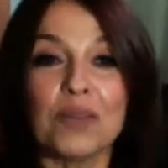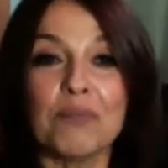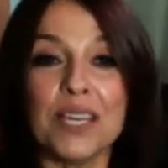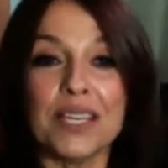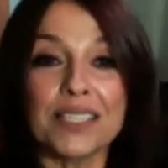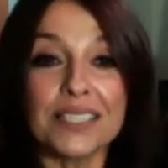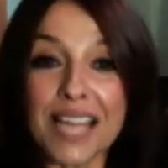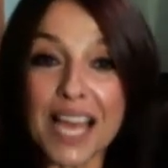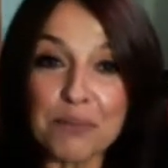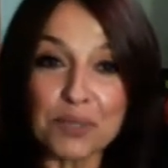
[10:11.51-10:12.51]
being in
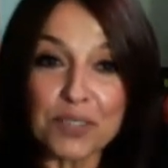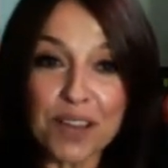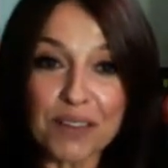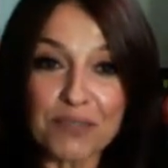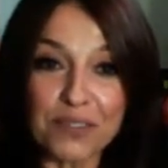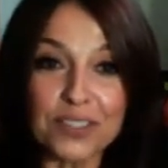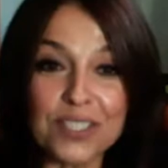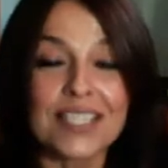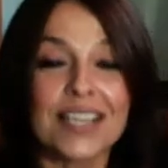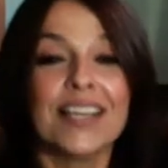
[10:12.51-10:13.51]
collaborative
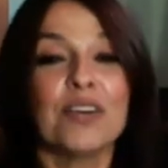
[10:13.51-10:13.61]
efforts,